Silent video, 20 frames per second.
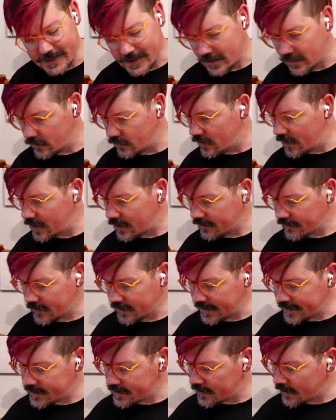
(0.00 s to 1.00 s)
a wonderful
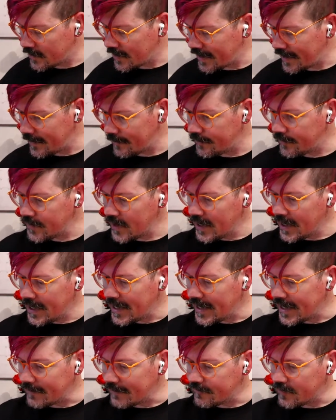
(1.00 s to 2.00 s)
Instagram
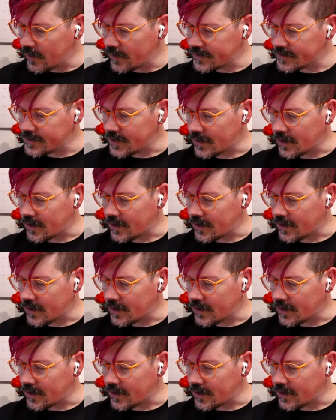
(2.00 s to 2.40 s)
focused